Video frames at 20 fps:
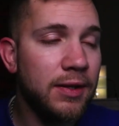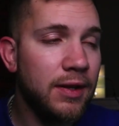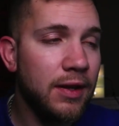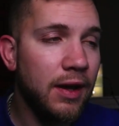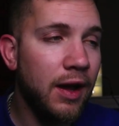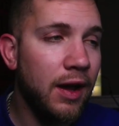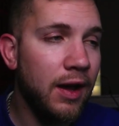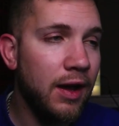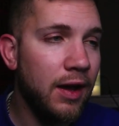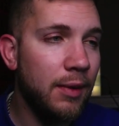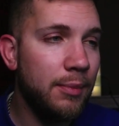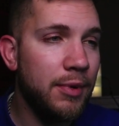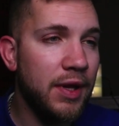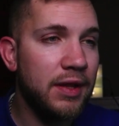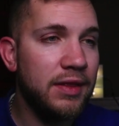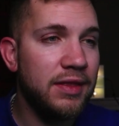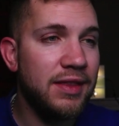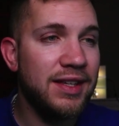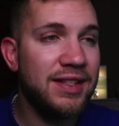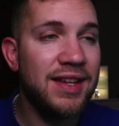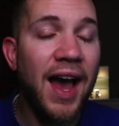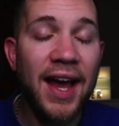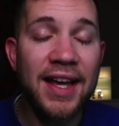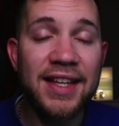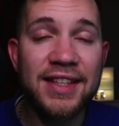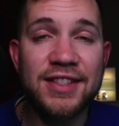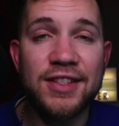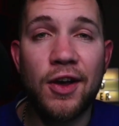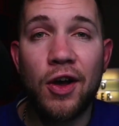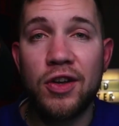Uh, but the
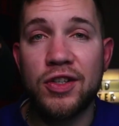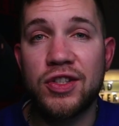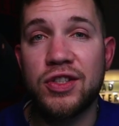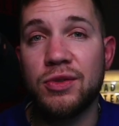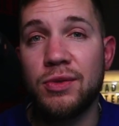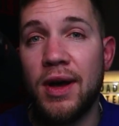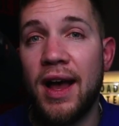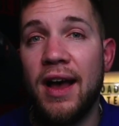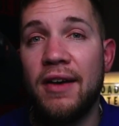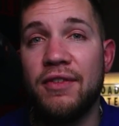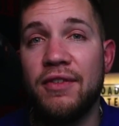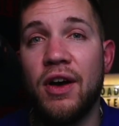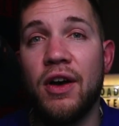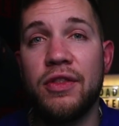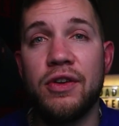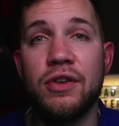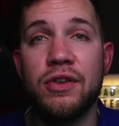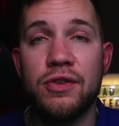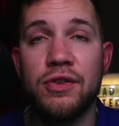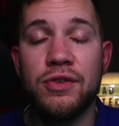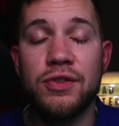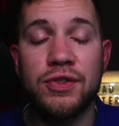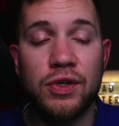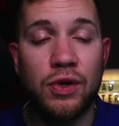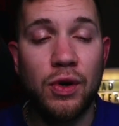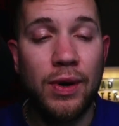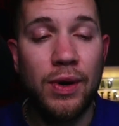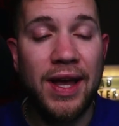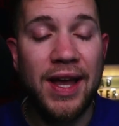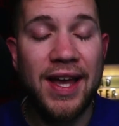Titans also have other news, so
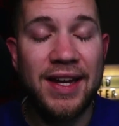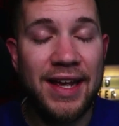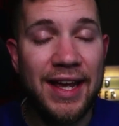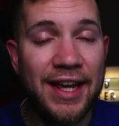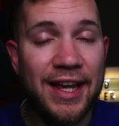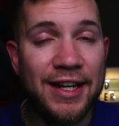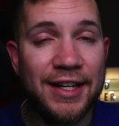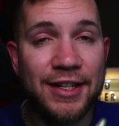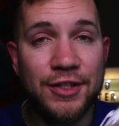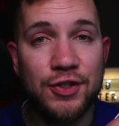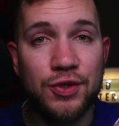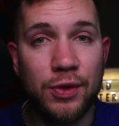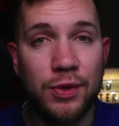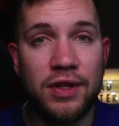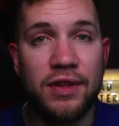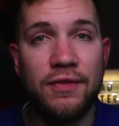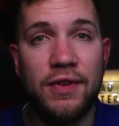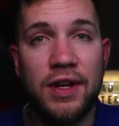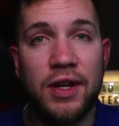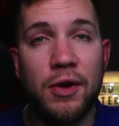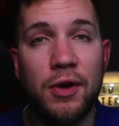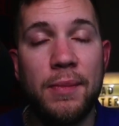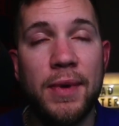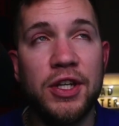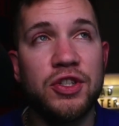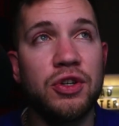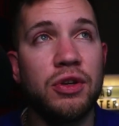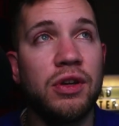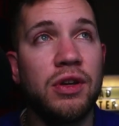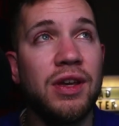go ahead and enjoy the video. Make
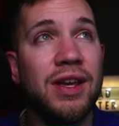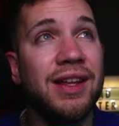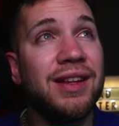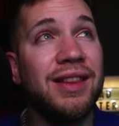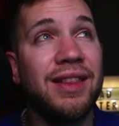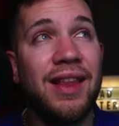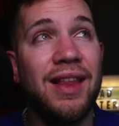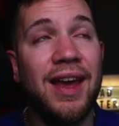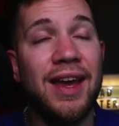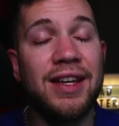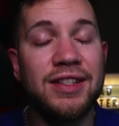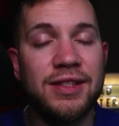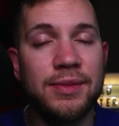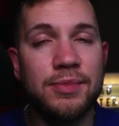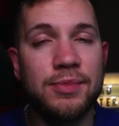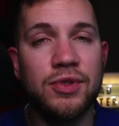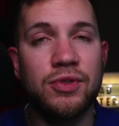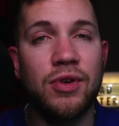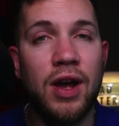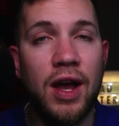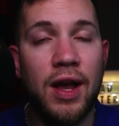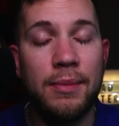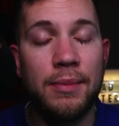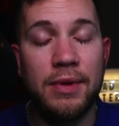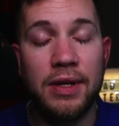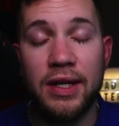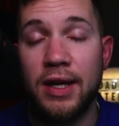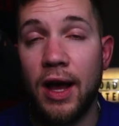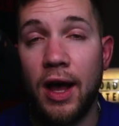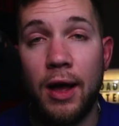sure you hit like, subscribe,
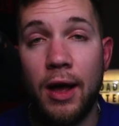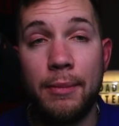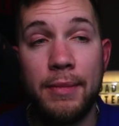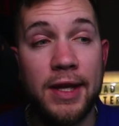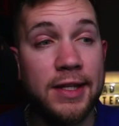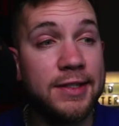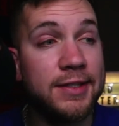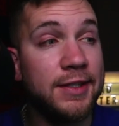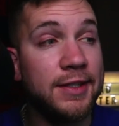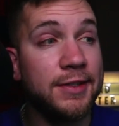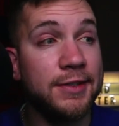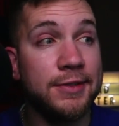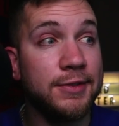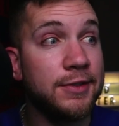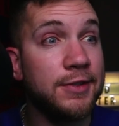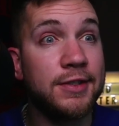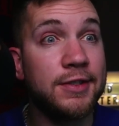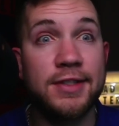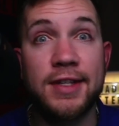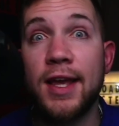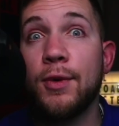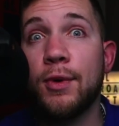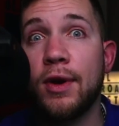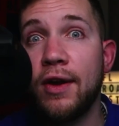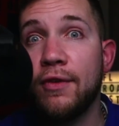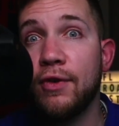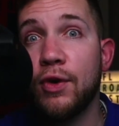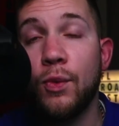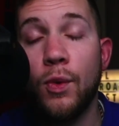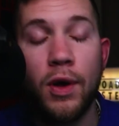and comment, and say
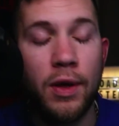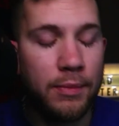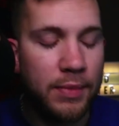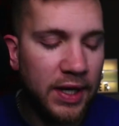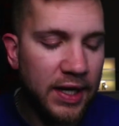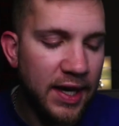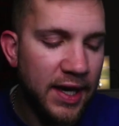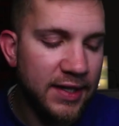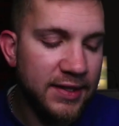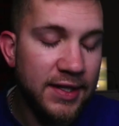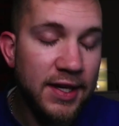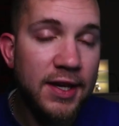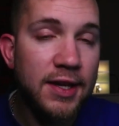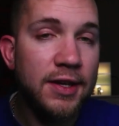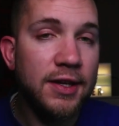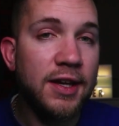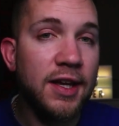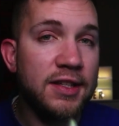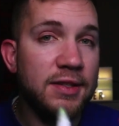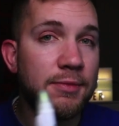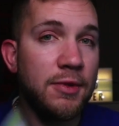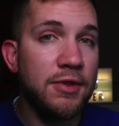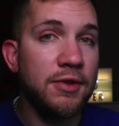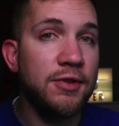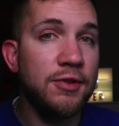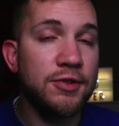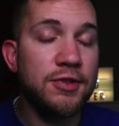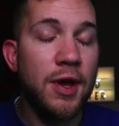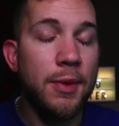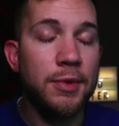whatever you want. But guys, got some other
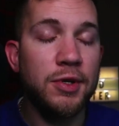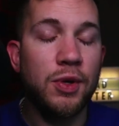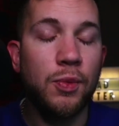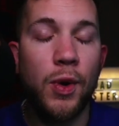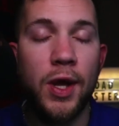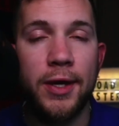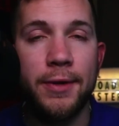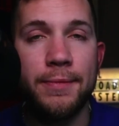news coming your way.